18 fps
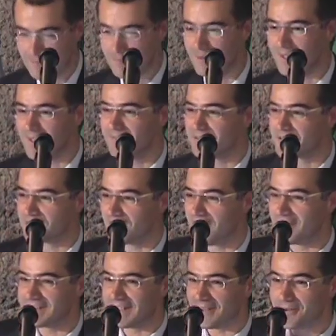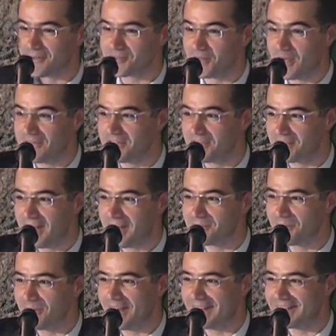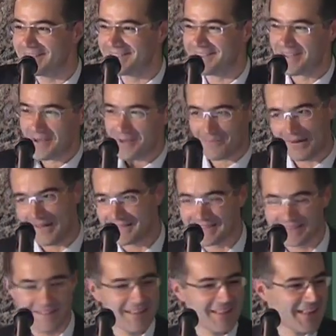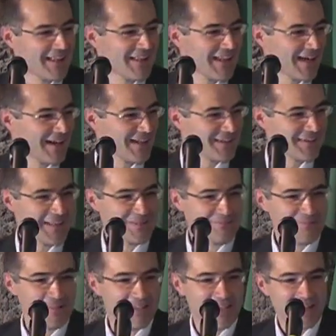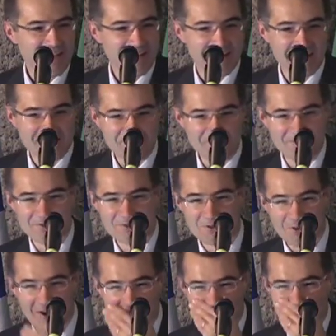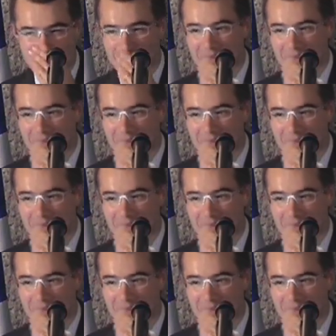believe it or not, I also have the red one. But let me 2 other